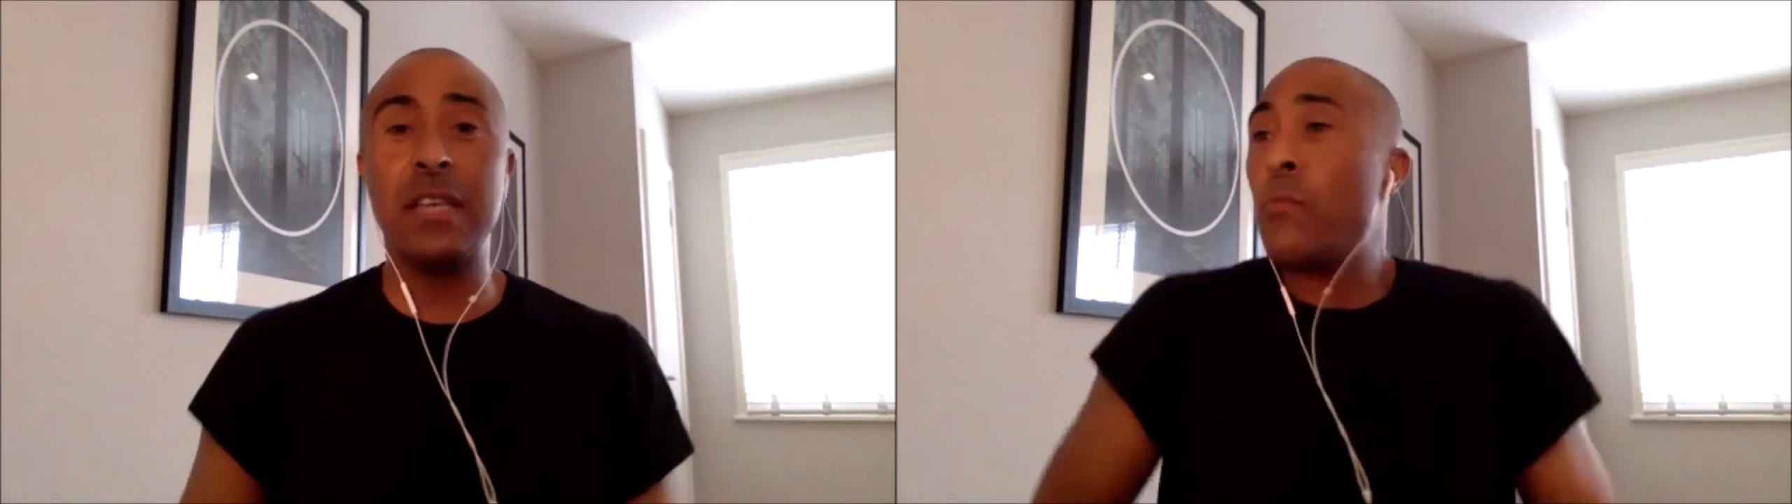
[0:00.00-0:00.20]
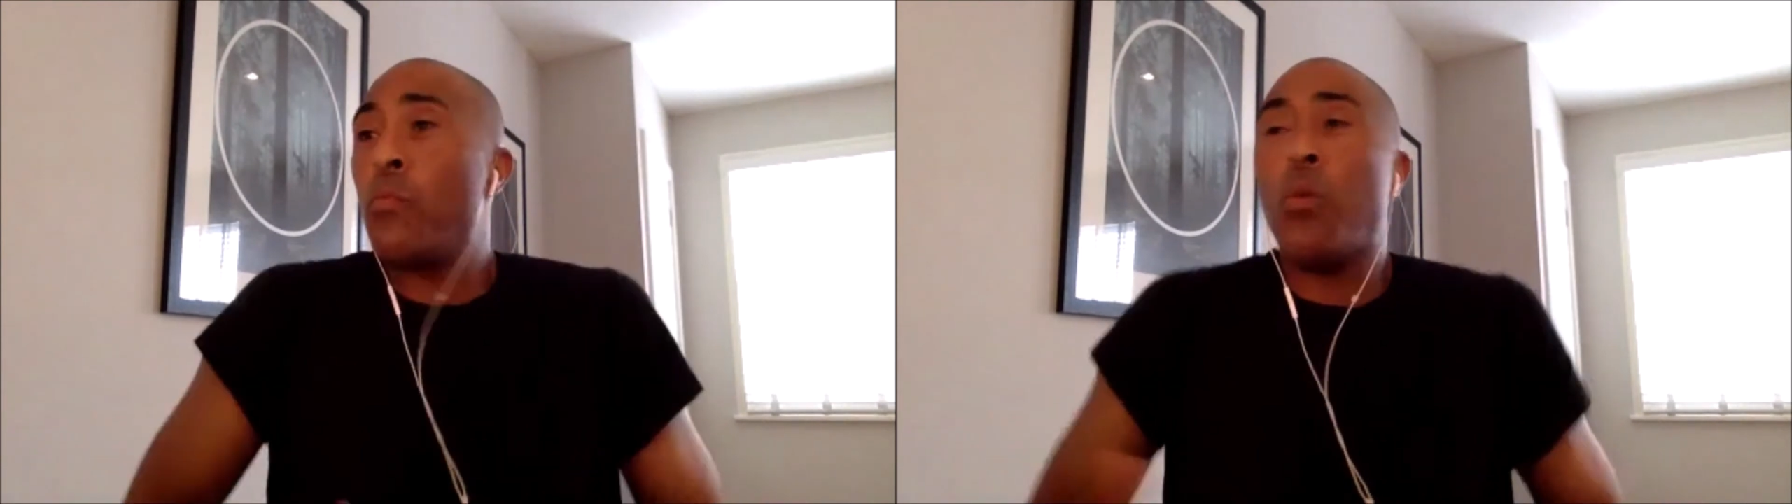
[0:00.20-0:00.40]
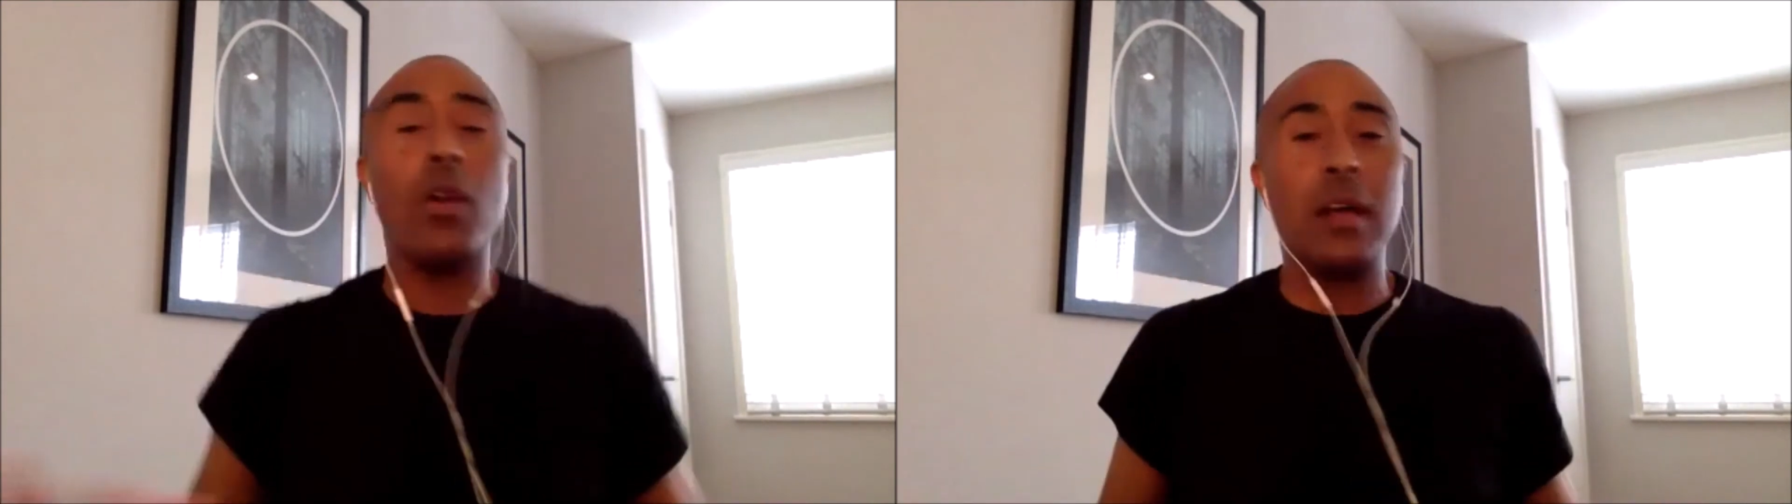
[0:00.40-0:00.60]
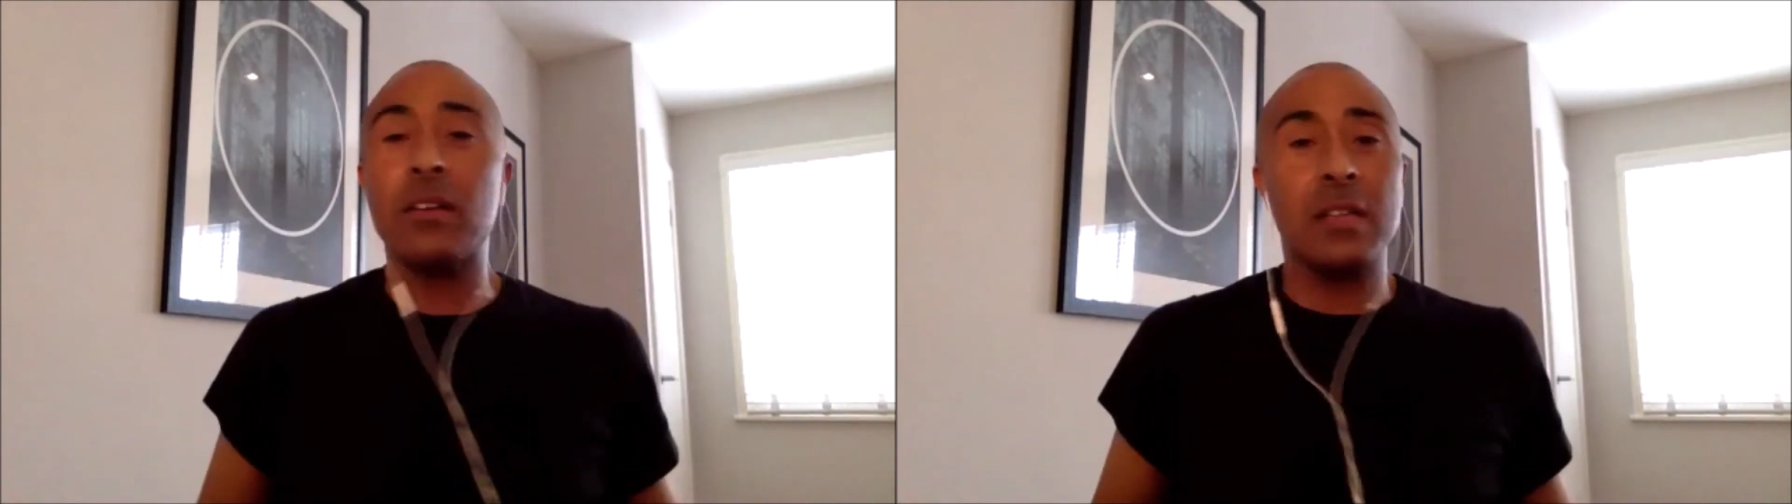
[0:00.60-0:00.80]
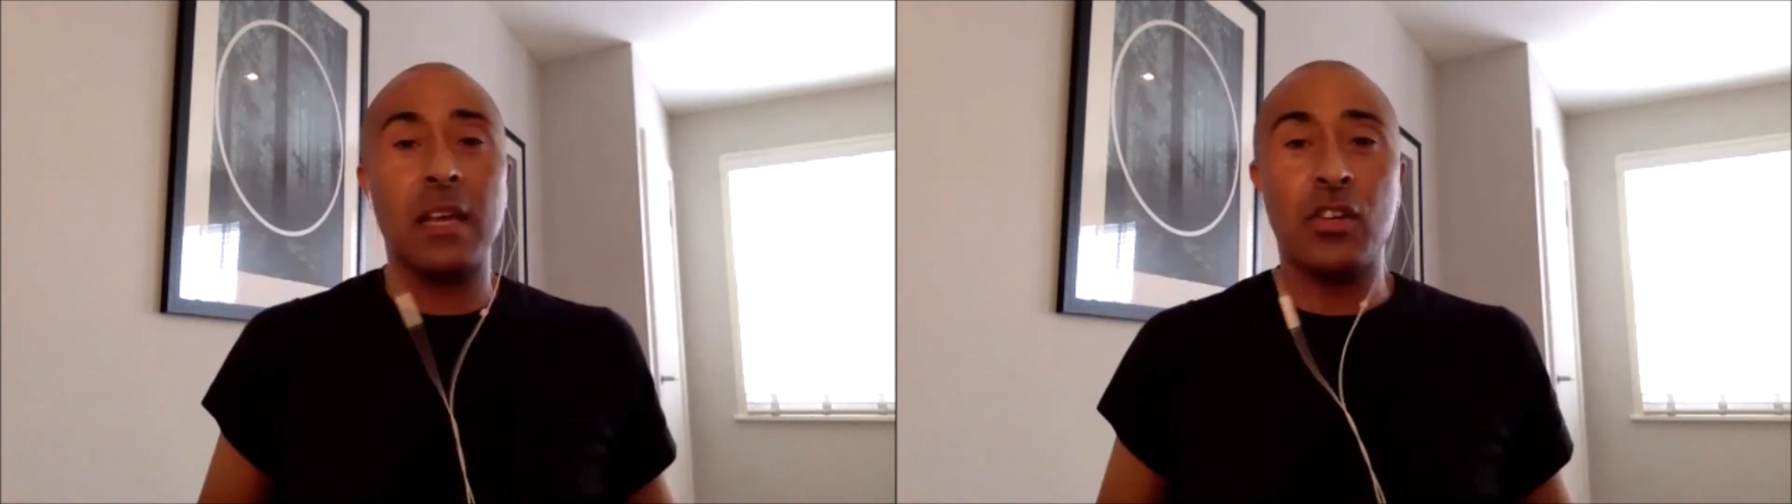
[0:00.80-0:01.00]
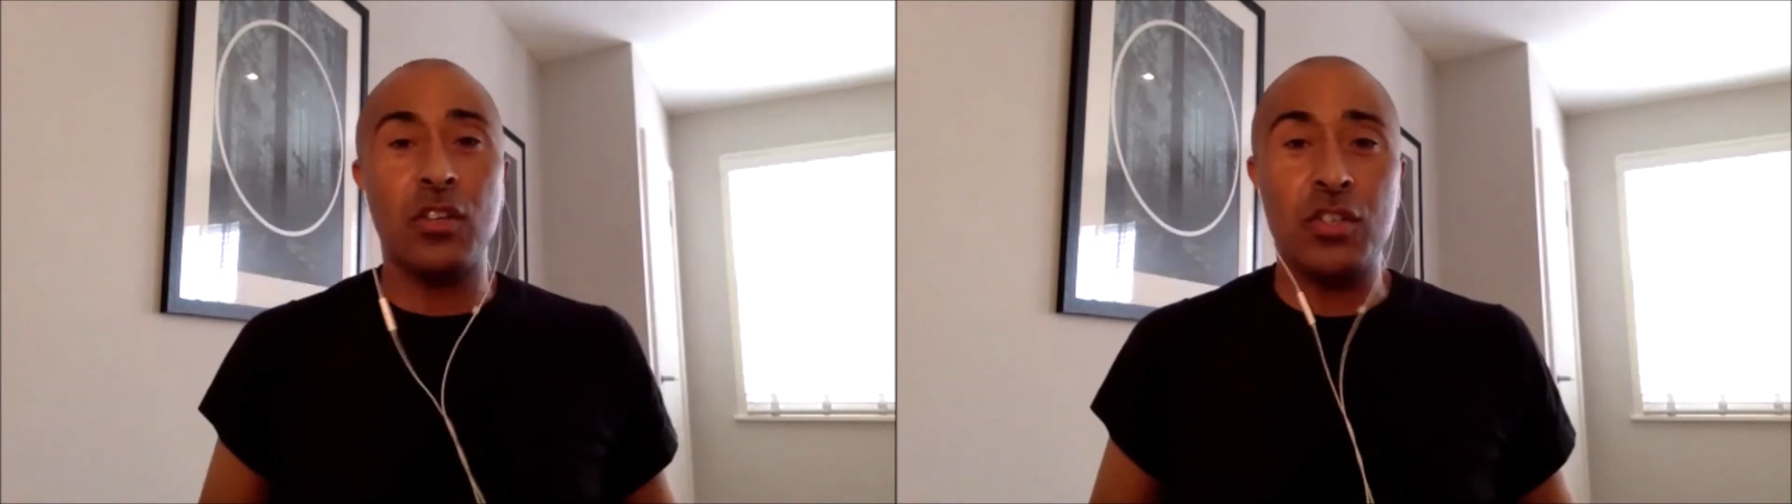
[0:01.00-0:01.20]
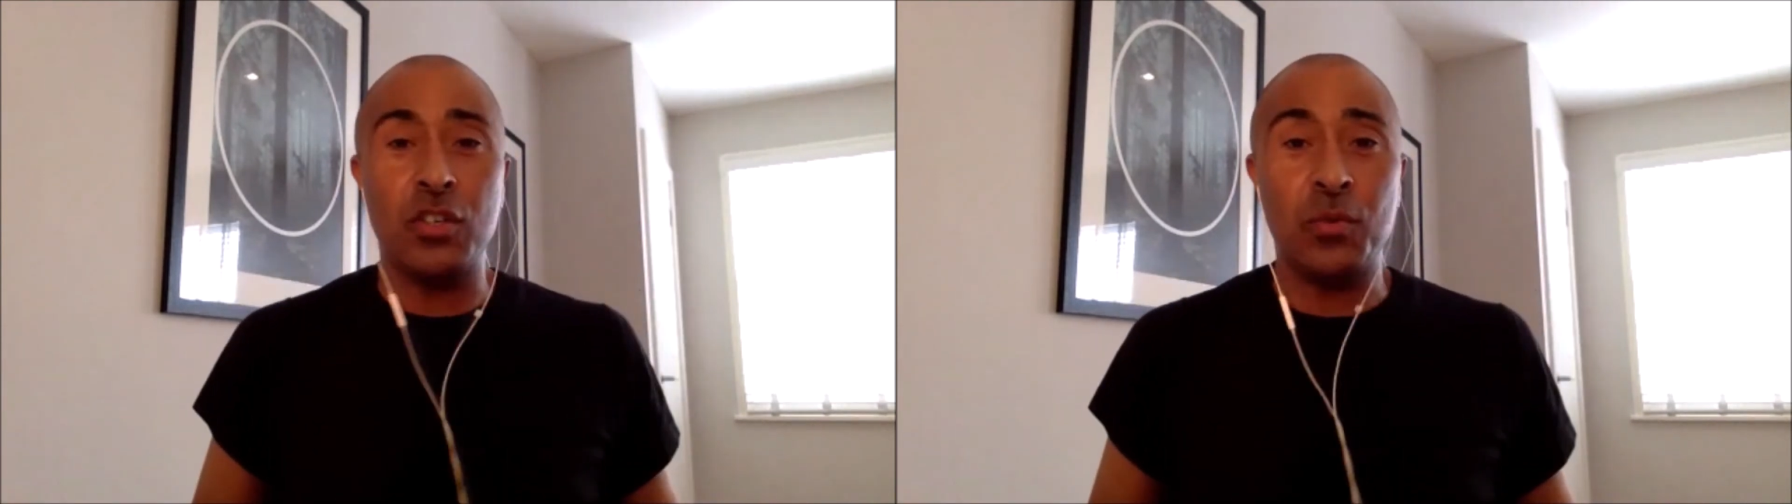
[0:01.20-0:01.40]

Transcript: in what else I could do.